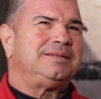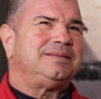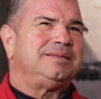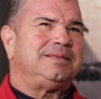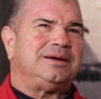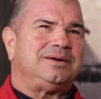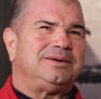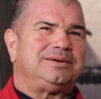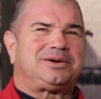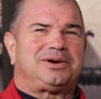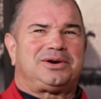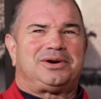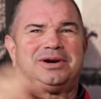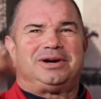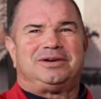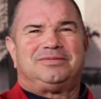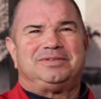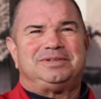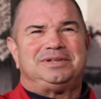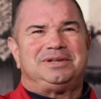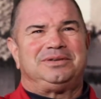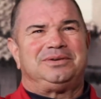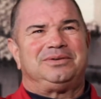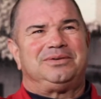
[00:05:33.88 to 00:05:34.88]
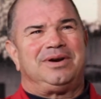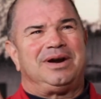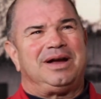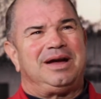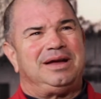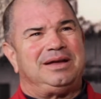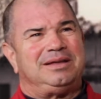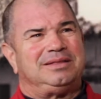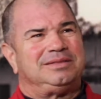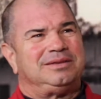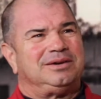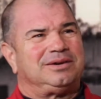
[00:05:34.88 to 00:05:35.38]
they're curving to the
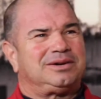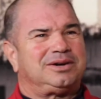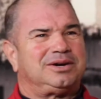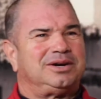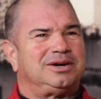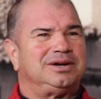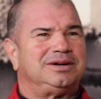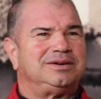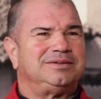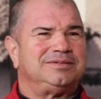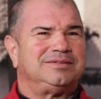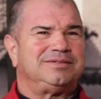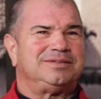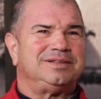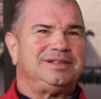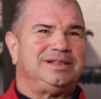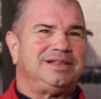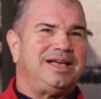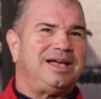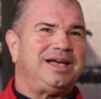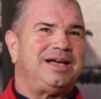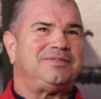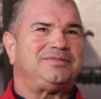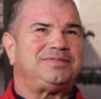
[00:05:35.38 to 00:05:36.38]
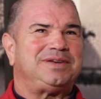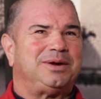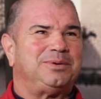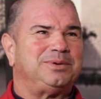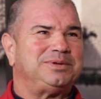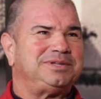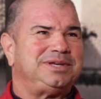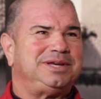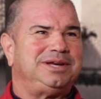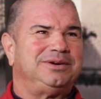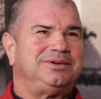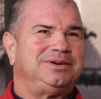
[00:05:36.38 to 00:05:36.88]
right and they're curving to the left. I
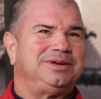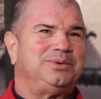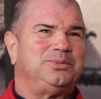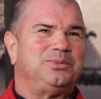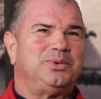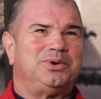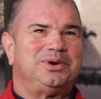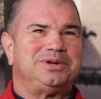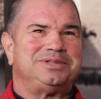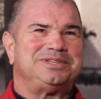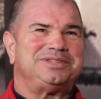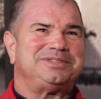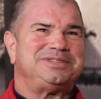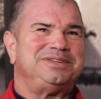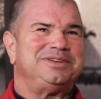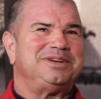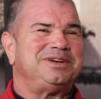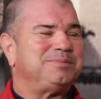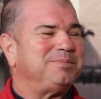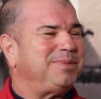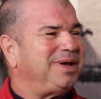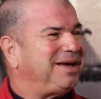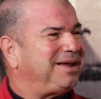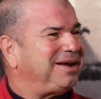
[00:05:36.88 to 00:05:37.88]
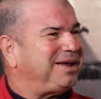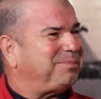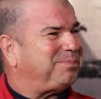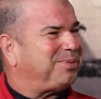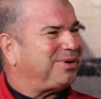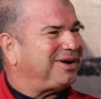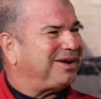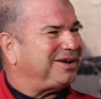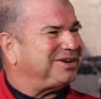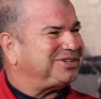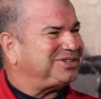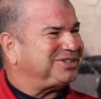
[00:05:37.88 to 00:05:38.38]
was hearing words as a young man I
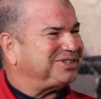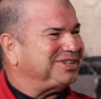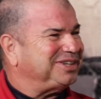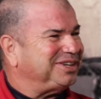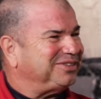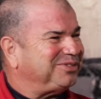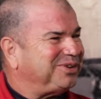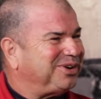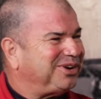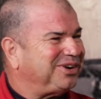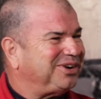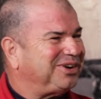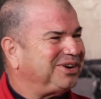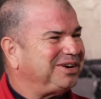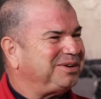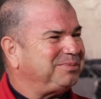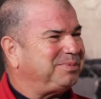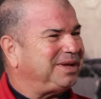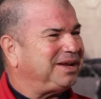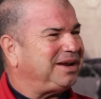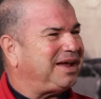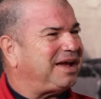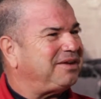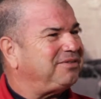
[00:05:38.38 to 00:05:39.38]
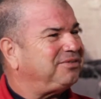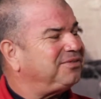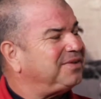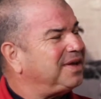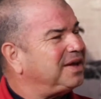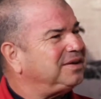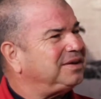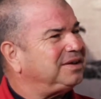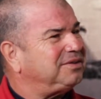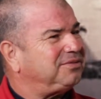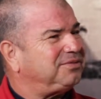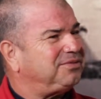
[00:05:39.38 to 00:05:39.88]
probably shouldn't have heard, but I
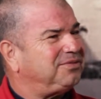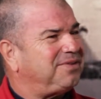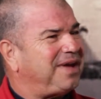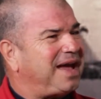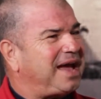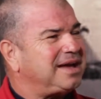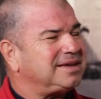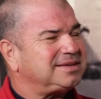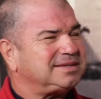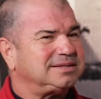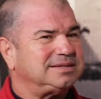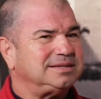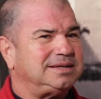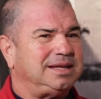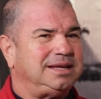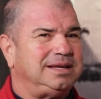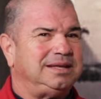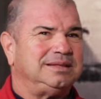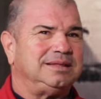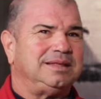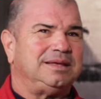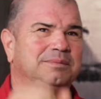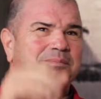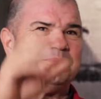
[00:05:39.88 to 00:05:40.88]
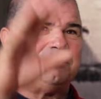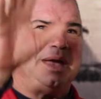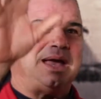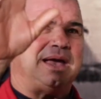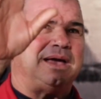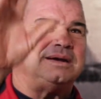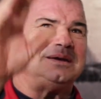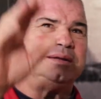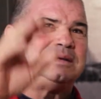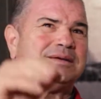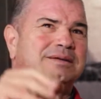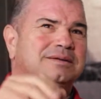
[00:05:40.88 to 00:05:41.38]
found it fascinating that
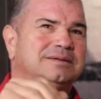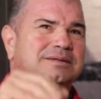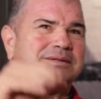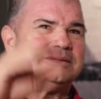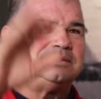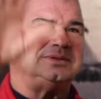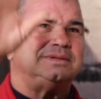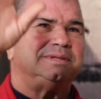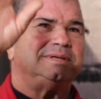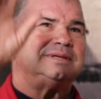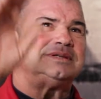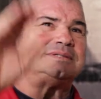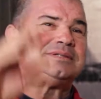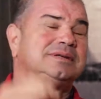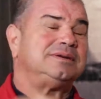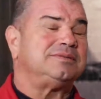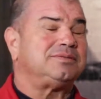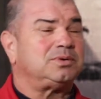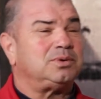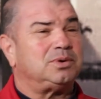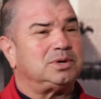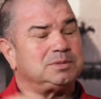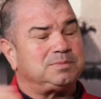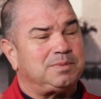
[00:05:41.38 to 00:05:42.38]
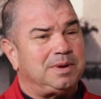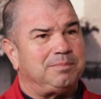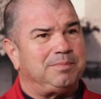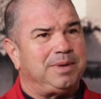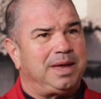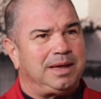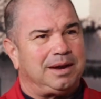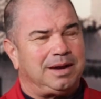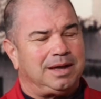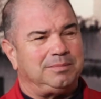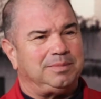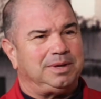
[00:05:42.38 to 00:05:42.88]
man could do this. And of course, by
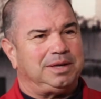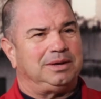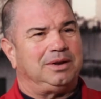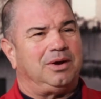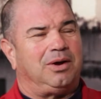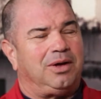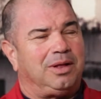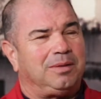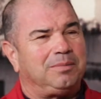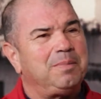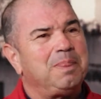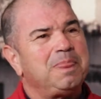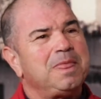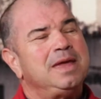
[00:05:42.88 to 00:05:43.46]
man, I mean all.